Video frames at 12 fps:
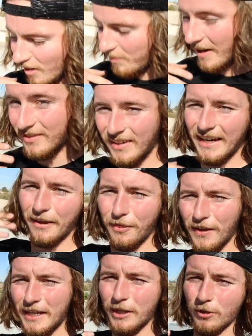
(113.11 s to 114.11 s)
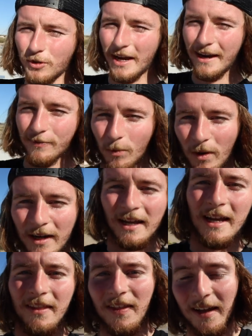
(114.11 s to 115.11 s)
off by saying thank you to everyone
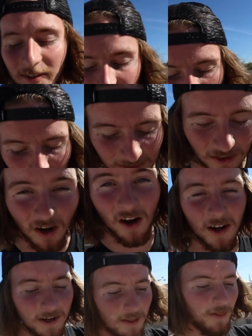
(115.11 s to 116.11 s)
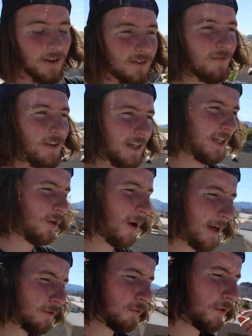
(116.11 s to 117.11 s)
that has clicked on this video.
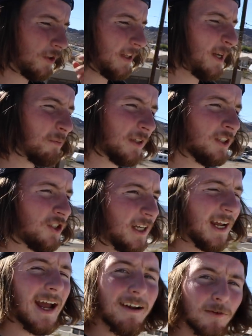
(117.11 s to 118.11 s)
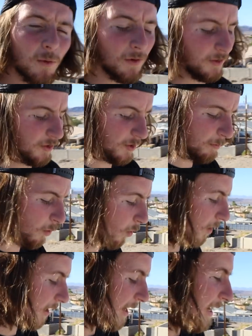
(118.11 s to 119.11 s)
I really appreciate everyone's
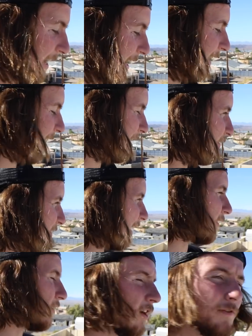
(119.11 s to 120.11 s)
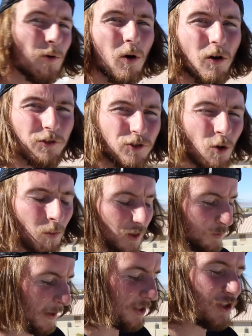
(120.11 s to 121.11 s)
support, and I love you all so
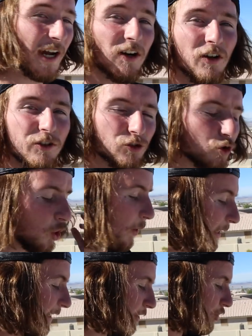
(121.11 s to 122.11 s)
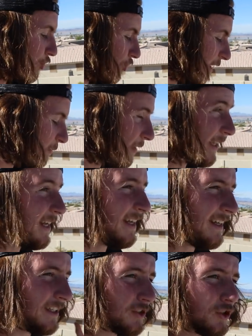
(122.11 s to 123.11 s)
much. My channel is growing extremely,
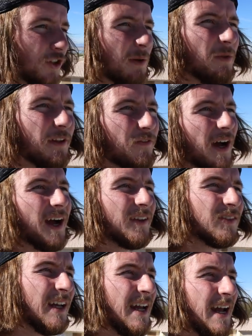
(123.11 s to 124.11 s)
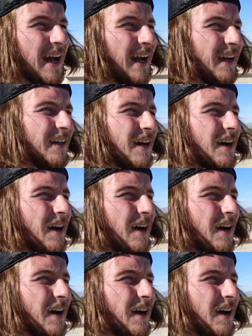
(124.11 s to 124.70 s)
extremely fast, and